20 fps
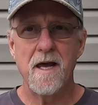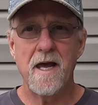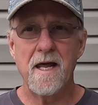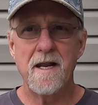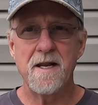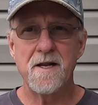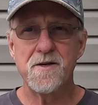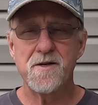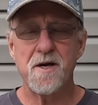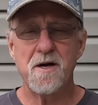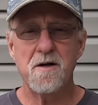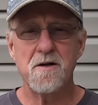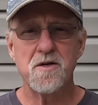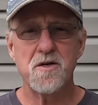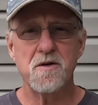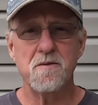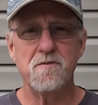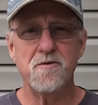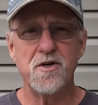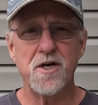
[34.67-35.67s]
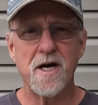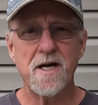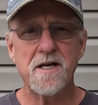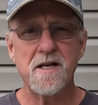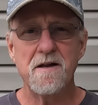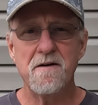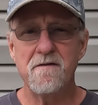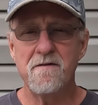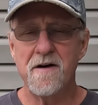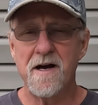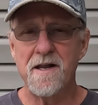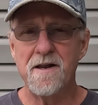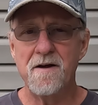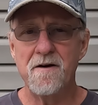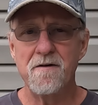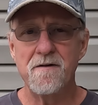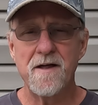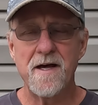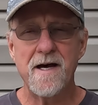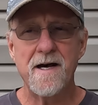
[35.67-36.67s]
And it's all subjective, I
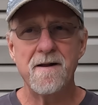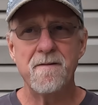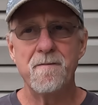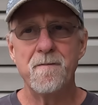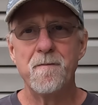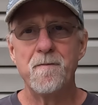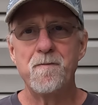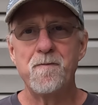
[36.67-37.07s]
know that.